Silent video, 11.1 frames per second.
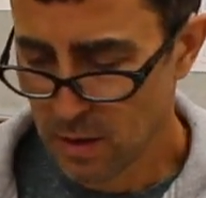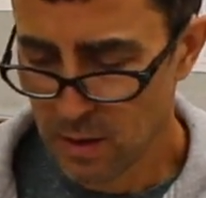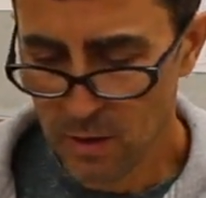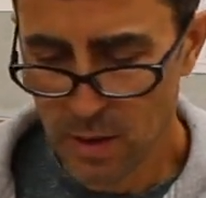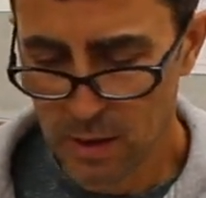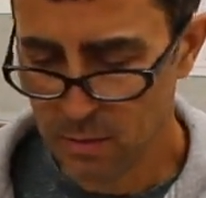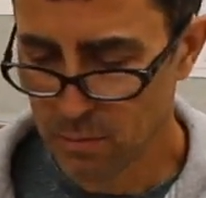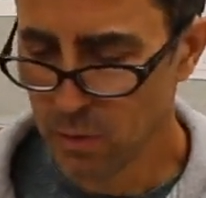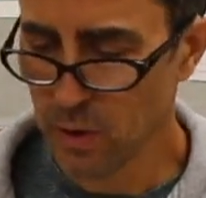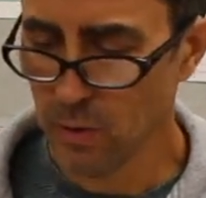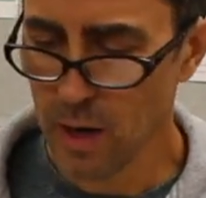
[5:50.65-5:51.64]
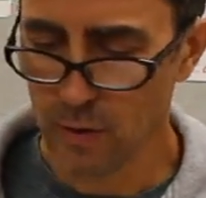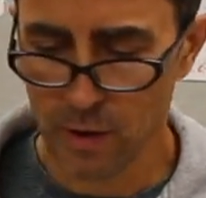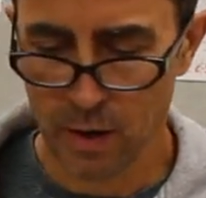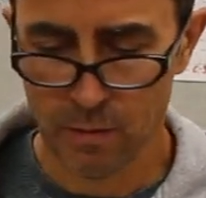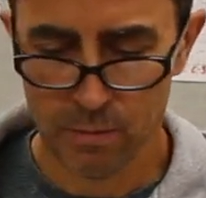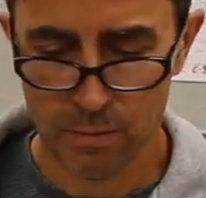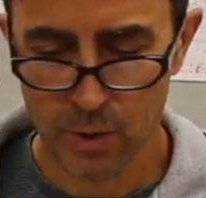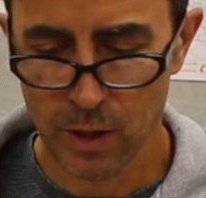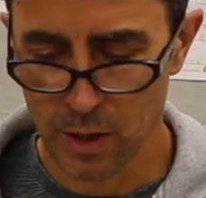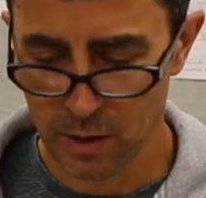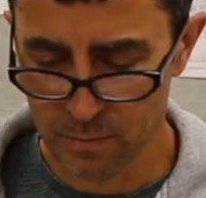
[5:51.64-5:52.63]
Alright, pretty round there, pretty
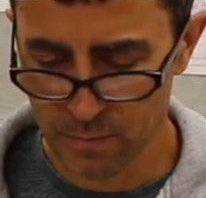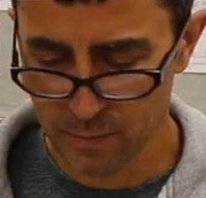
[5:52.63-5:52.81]
good.